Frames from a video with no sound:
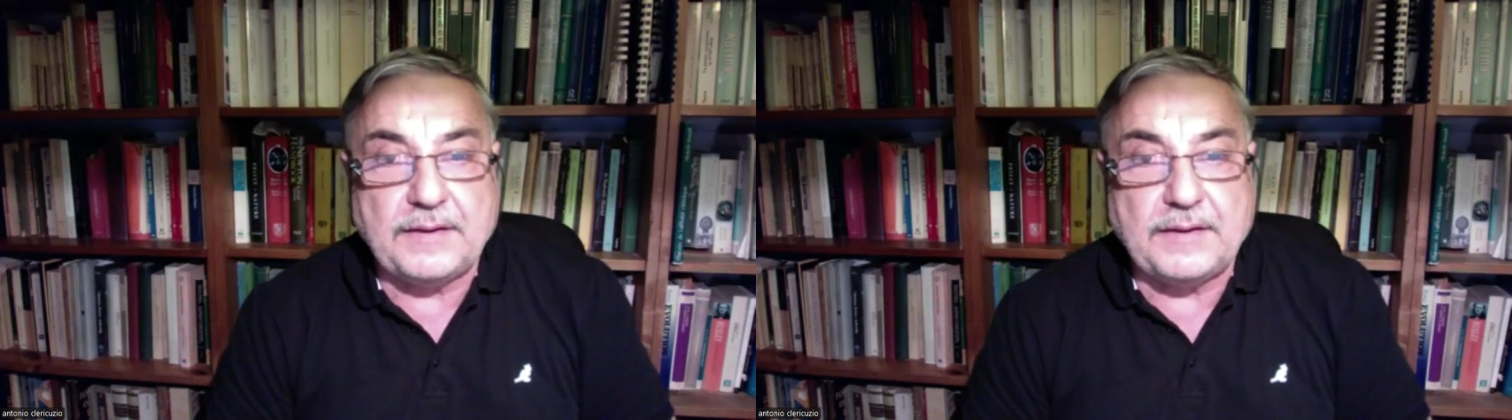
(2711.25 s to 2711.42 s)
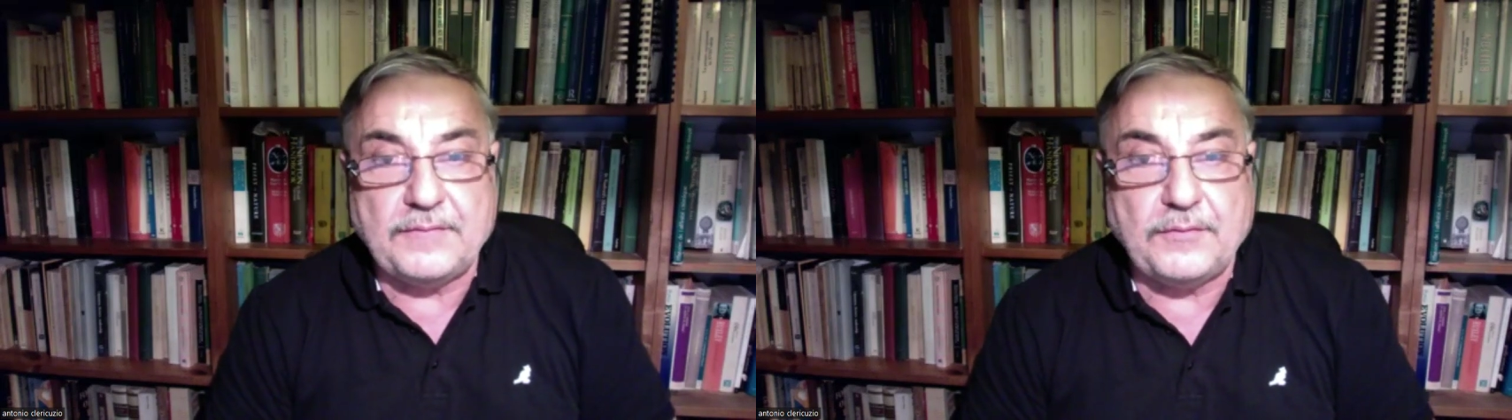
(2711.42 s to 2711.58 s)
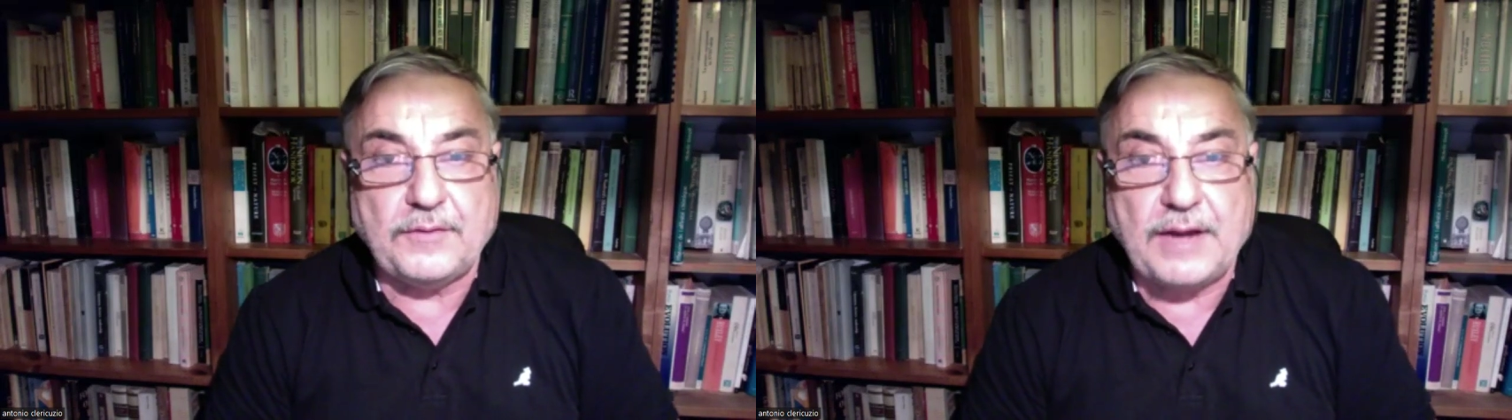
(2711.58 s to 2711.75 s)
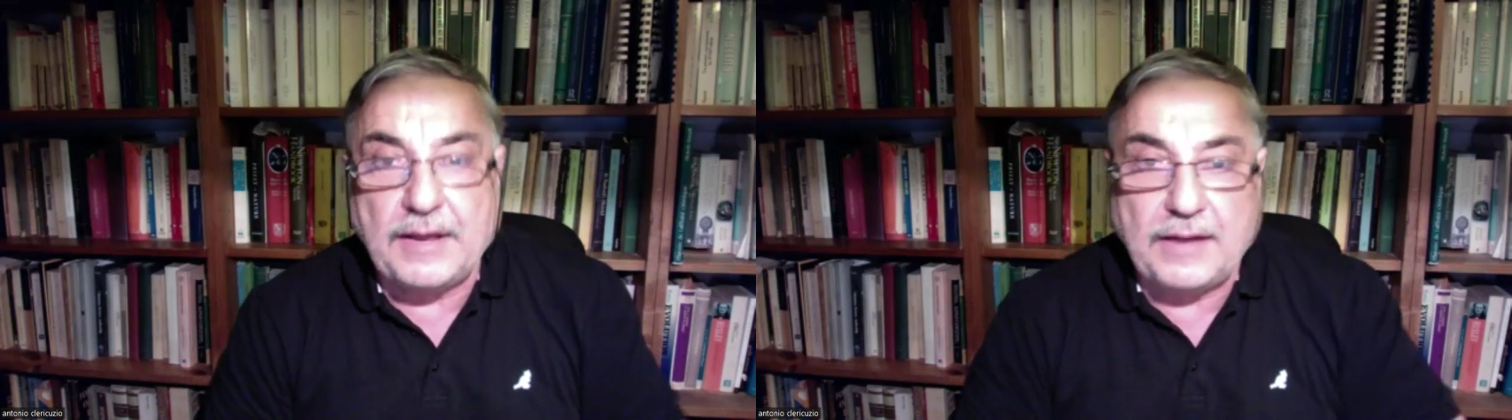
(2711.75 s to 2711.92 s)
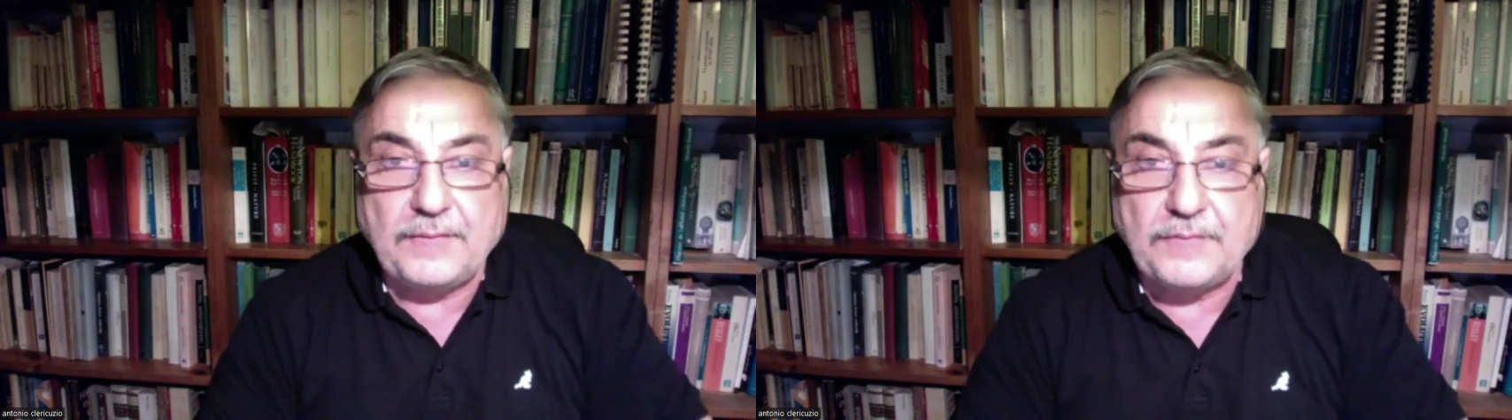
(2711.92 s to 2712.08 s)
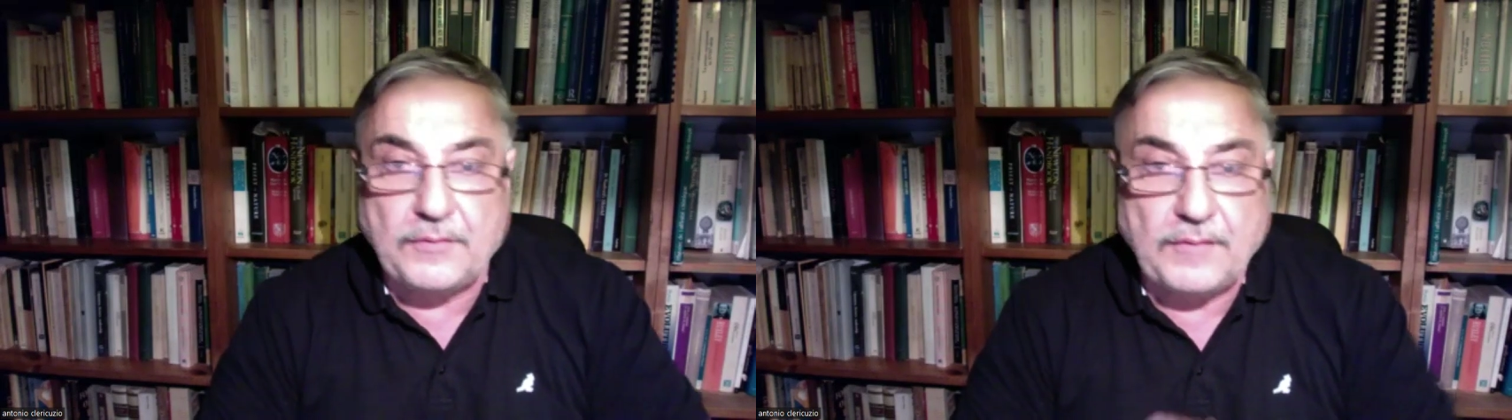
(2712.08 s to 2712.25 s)
for
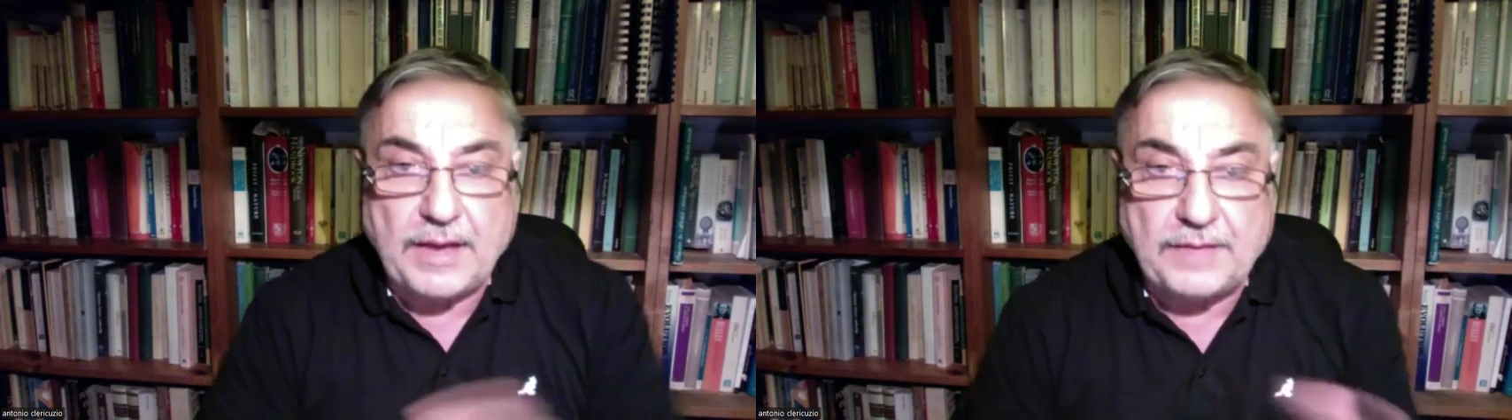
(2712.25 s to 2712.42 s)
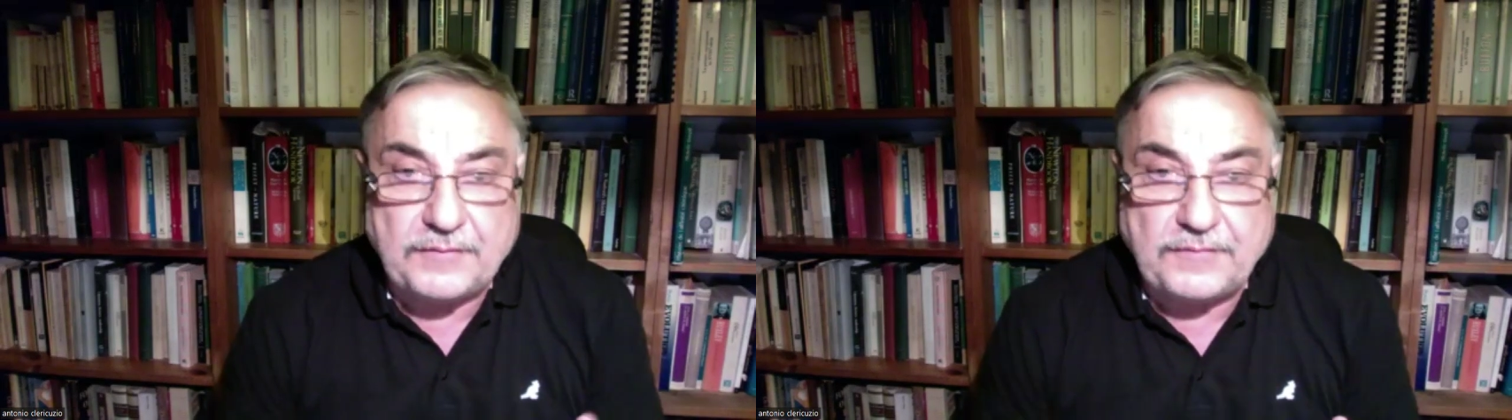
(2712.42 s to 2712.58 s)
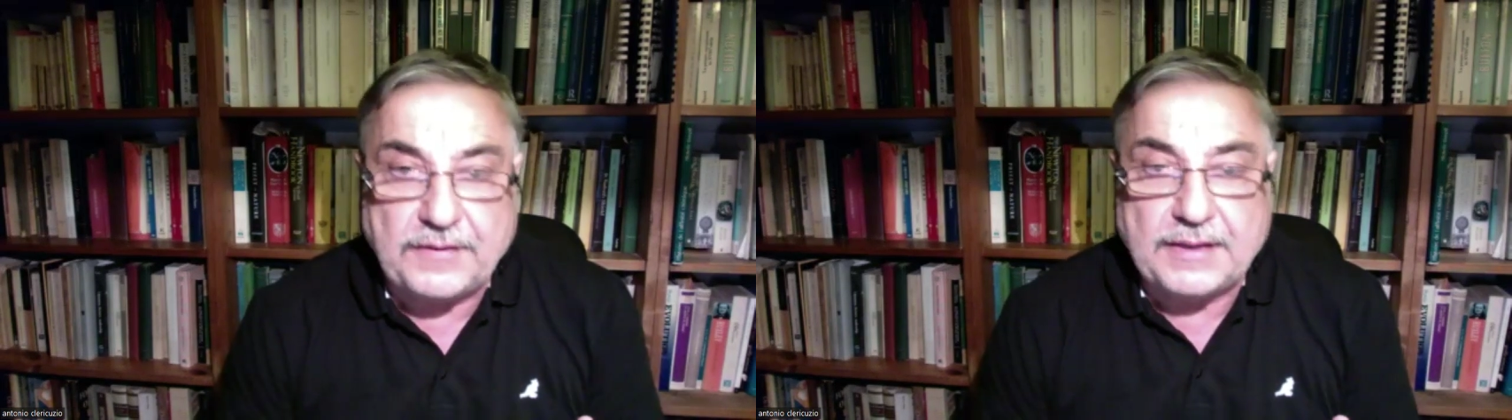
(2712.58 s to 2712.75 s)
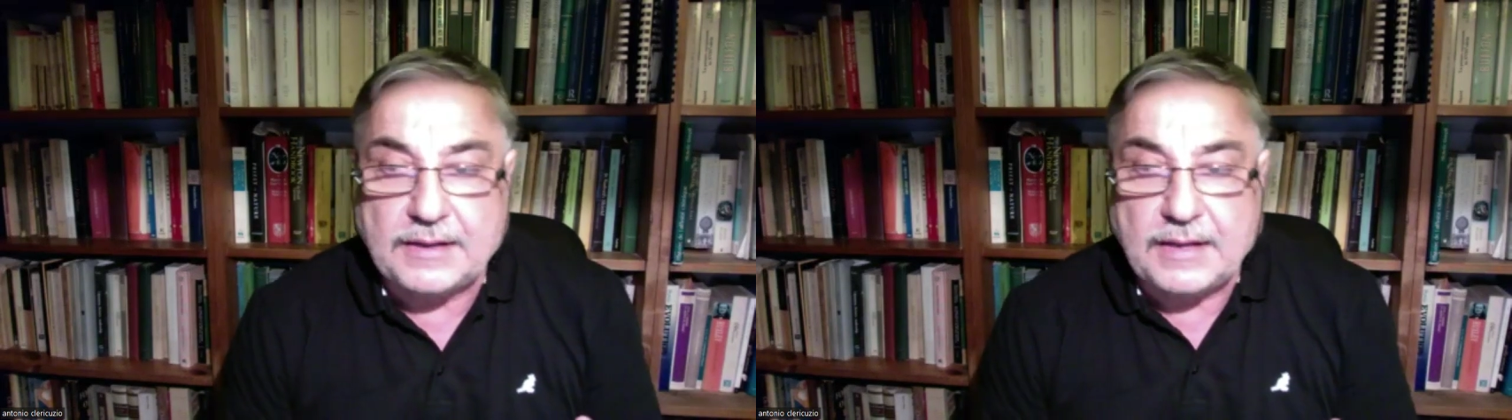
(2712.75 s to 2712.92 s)
everything.